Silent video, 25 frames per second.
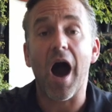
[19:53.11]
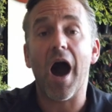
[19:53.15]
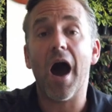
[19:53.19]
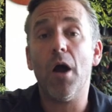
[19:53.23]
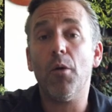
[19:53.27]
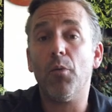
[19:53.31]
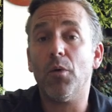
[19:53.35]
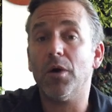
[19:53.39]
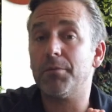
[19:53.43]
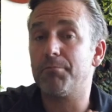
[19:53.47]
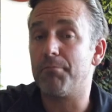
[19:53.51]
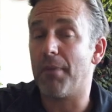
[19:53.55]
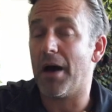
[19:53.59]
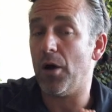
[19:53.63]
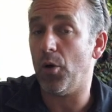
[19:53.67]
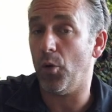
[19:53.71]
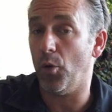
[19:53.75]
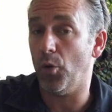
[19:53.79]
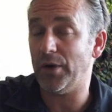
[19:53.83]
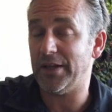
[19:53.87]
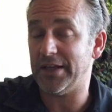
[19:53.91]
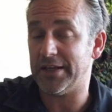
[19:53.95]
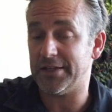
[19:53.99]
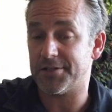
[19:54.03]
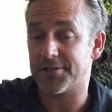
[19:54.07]
I want my
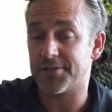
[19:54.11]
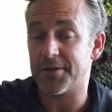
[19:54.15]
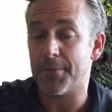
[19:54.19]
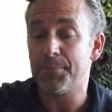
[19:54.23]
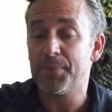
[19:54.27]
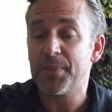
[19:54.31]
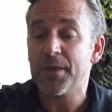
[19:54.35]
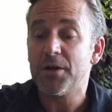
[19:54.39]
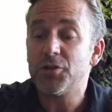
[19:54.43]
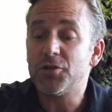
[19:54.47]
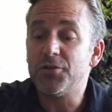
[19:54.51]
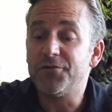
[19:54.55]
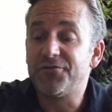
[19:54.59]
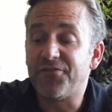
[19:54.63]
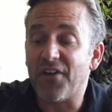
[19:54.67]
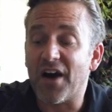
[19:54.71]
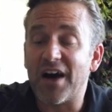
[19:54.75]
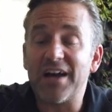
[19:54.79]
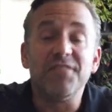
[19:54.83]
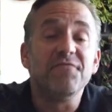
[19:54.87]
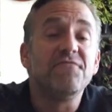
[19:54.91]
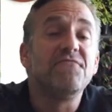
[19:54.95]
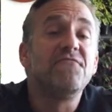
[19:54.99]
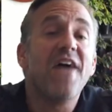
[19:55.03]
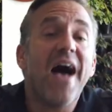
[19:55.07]
audience to
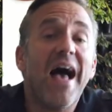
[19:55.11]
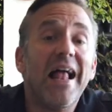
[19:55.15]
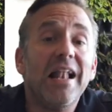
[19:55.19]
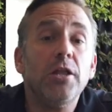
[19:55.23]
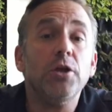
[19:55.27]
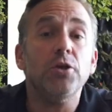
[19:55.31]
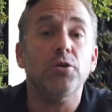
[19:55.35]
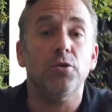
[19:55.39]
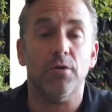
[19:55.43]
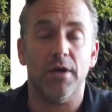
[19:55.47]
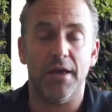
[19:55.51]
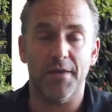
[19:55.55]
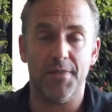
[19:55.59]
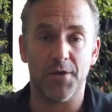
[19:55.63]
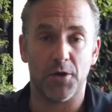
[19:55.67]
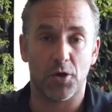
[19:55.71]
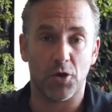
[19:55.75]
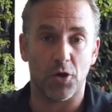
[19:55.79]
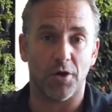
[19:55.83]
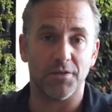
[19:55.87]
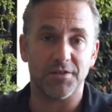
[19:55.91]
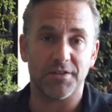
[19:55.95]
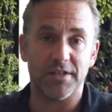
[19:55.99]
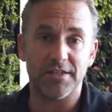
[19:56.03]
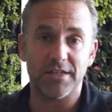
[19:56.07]
find value in
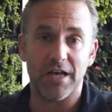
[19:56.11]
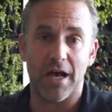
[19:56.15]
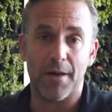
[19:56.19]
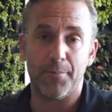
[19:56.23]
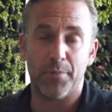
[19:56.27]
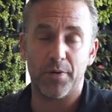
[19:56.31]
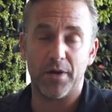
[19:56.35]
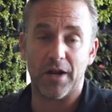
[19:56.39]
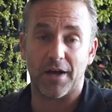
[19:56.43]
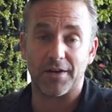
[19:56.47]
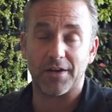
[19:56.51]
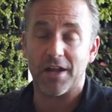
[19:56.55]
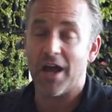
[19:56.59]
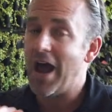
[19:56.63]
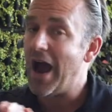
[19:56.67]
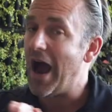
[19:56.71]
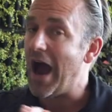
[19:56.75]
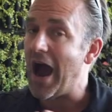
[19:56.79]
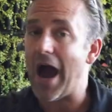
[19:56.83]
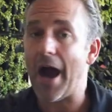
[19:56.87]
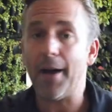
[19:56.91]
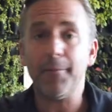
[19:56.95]
the content I put out.